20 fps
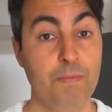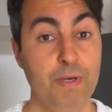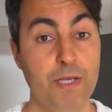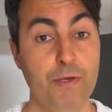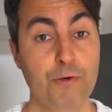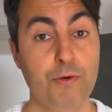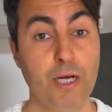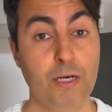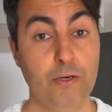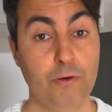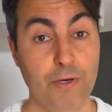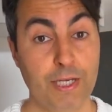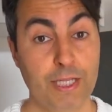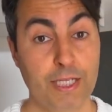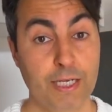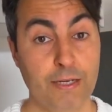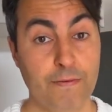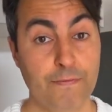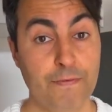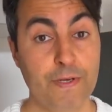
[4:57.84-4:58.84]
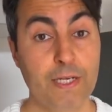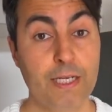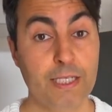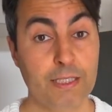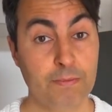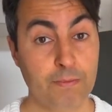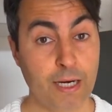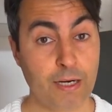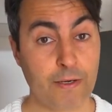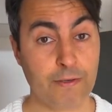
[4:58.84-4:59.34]
you are already an affiliate
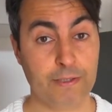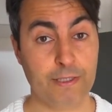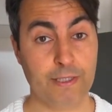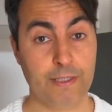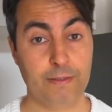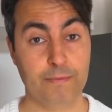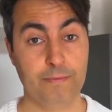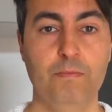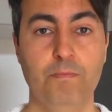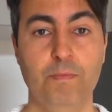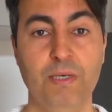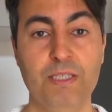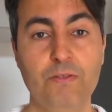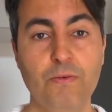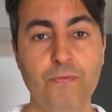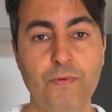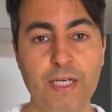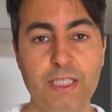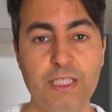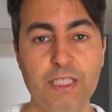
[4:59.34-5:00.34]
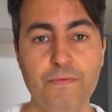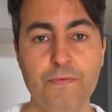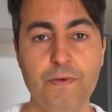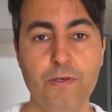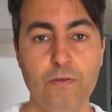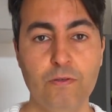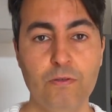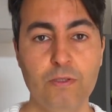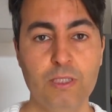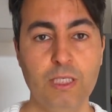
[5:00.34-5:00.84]
marketer, but you find
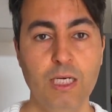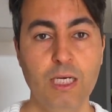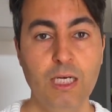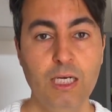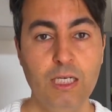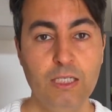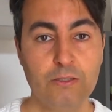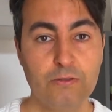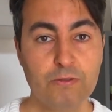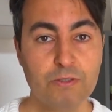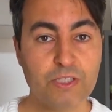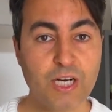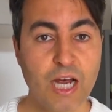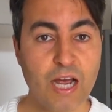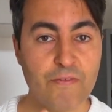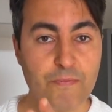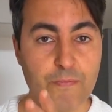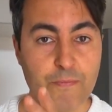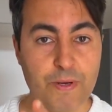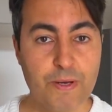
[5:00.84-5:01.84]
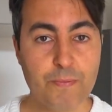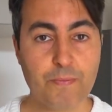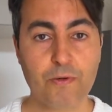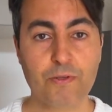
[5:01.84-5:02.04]
difficult to drive people,